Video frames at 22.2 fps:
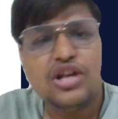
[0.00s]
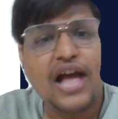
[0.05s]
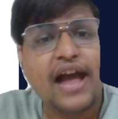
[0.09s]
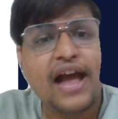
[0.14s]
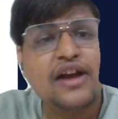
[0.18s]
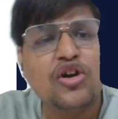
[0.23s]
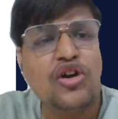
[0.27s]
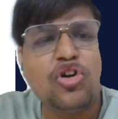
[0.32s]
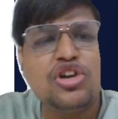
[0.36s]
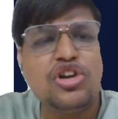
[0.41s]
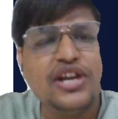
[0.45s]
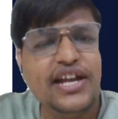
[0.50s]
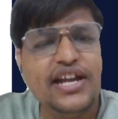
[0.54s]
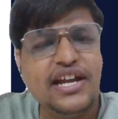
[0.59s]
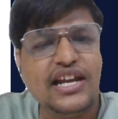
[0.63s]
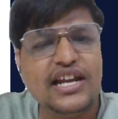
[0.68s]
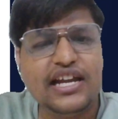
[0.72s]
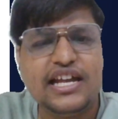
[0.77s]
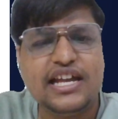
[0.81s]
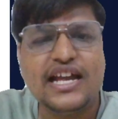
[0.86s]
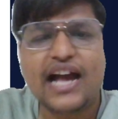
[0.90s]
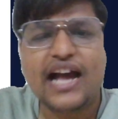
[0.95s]

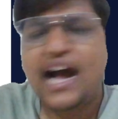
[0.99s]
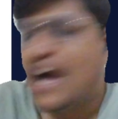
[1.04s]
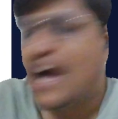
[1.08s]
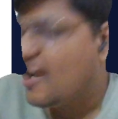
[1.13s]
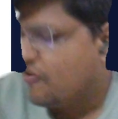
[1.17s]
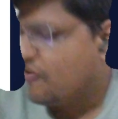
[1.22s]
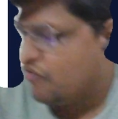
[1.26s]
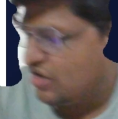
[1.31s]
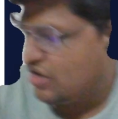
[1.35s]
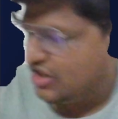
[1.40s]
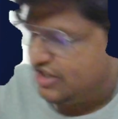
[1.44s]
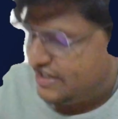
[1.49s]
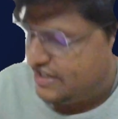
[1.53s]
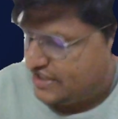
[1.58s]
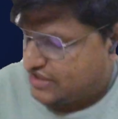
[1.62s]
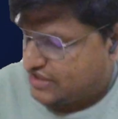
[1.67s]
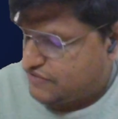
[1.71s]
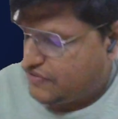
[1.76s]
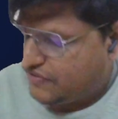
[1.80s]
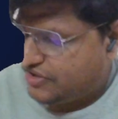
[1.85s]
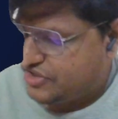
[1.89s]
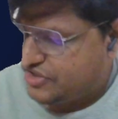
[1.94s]
Accordingly, our
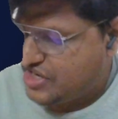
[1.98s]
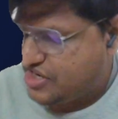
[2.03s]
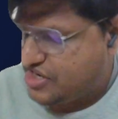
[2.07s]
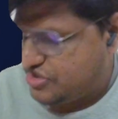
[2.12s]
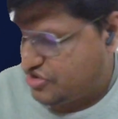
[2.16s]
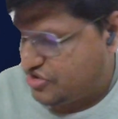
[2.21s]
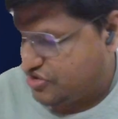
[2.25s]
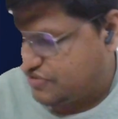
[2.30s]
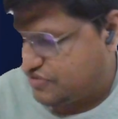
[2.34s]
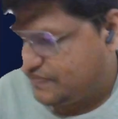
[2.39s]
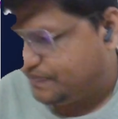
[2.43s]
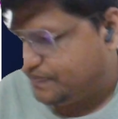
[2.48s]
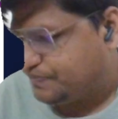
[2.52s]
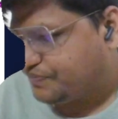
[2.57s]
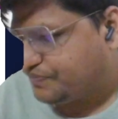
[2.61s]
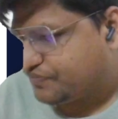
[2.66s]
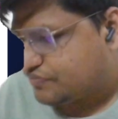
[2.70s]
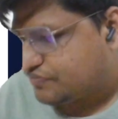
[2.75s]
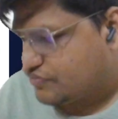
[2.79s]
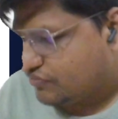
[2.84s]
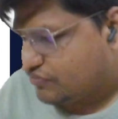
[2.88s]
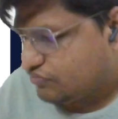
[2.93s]
wordings will change.
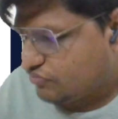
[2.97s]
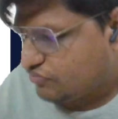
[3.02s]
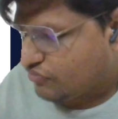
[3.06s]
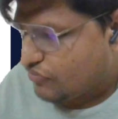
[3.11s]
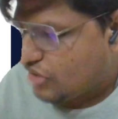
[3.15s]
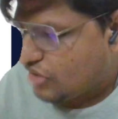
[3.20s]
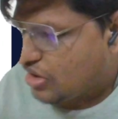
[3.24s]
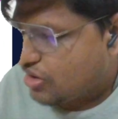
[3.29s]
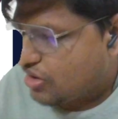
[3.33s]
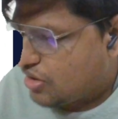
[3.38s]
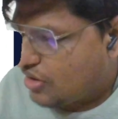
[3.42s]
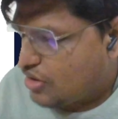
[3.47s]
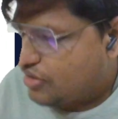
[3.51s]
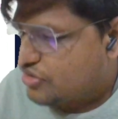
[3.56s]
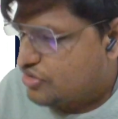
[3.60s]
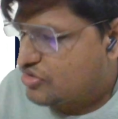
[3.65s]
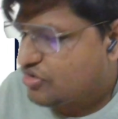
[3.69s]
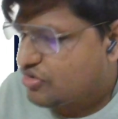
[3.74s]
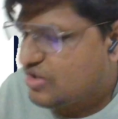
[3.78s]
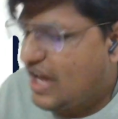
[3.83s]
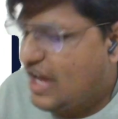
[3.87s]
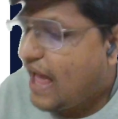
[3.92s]

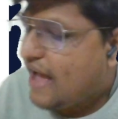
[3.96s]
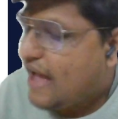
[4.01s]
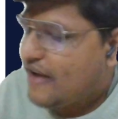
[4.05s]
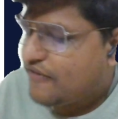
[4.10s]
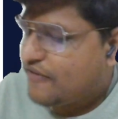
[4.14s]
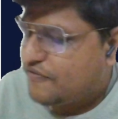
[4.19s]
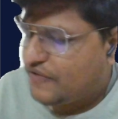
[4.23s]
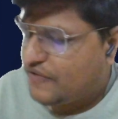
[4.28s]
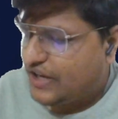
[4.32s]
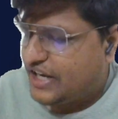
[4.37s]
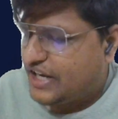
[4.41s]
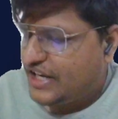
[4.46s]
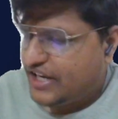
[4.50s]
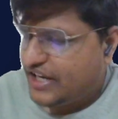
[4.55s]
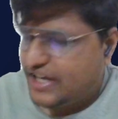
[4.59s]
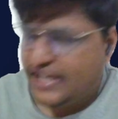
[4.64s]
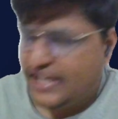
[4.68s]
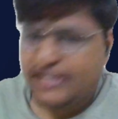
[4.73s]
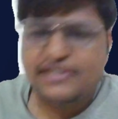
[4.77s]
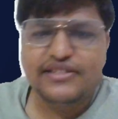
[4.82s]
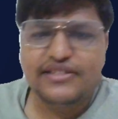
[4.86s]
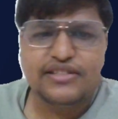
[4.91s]
So now in
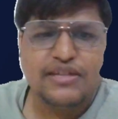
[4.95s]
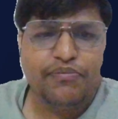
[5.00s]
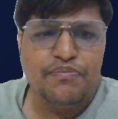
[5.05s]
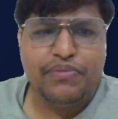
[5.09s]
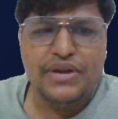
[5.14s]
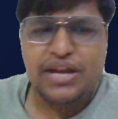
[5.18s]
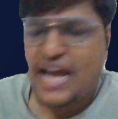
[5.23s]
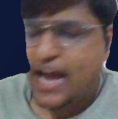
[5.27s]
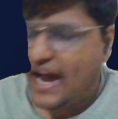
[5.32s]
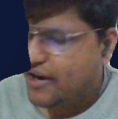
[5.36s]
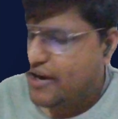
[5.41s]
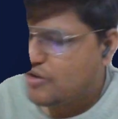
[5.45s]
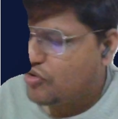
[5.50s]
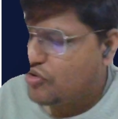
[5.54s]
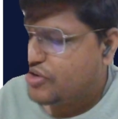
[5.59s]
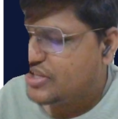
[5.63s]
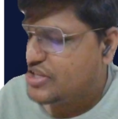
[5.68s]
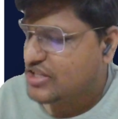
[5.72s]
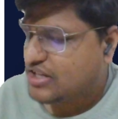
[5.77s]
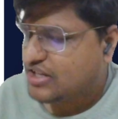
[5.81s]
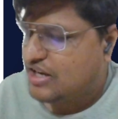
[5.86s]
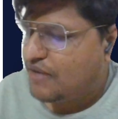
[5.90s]
this, the Piago
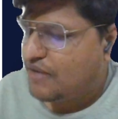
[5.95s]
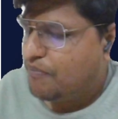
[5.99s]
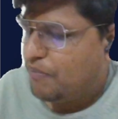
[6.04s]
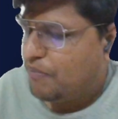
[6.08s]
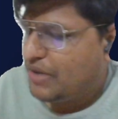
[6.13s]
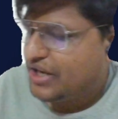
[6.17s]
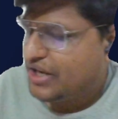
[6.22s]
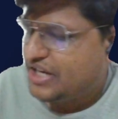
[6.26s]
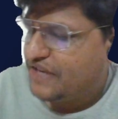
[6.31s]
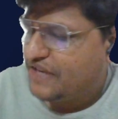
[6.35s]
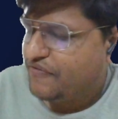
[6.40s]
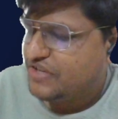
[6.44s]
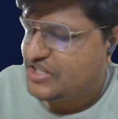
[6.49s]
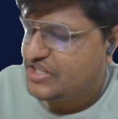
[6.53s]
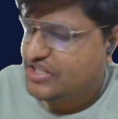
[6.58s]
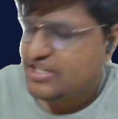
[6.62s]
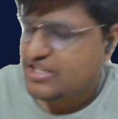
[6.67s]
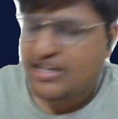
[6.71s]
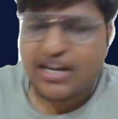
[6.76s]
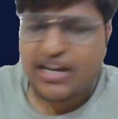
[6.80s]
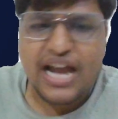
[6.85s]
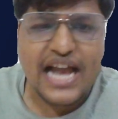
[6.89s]
is a company which
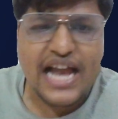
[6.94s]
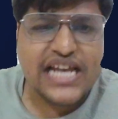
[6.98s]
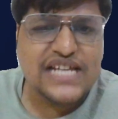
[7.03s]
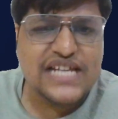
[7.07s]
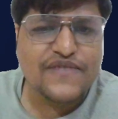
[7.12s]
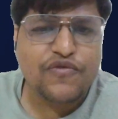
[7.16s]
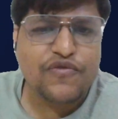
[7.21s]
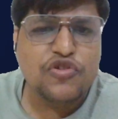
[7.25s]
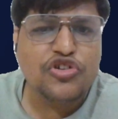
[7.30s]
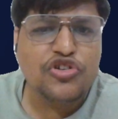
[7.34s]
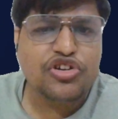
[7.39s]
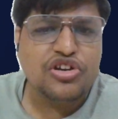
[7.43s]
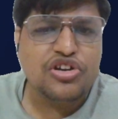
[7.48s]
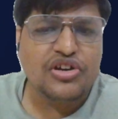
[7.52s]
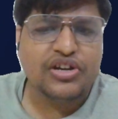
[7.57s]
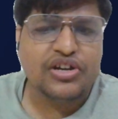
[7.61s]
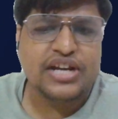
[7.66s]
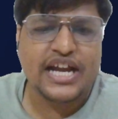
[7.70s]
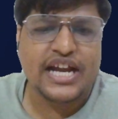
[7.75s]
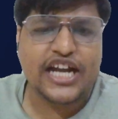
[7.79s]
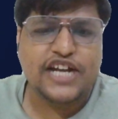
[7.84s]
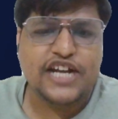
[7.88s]
is a transport
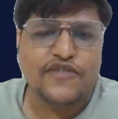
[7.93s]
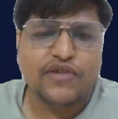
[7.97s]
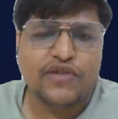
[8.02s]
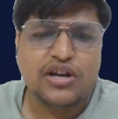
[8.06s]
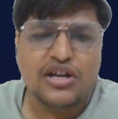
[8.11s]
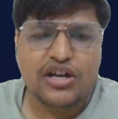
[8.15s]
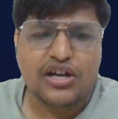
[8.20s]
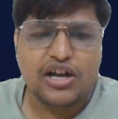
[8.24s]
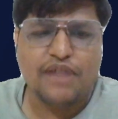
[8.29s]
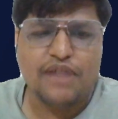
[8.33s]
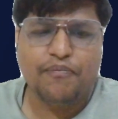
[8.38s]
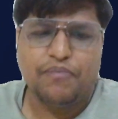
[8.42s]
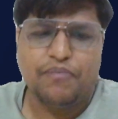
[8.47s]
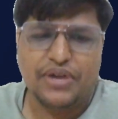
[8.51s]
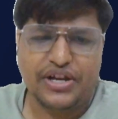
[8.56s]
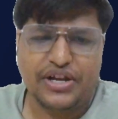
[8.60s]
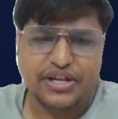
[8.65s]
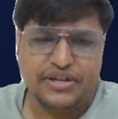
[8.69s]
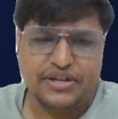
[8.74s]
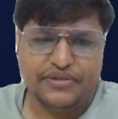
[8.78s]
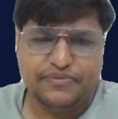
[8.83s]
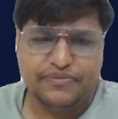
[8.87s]
network
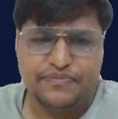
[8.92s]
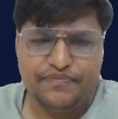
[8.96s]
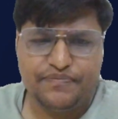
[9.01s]
company,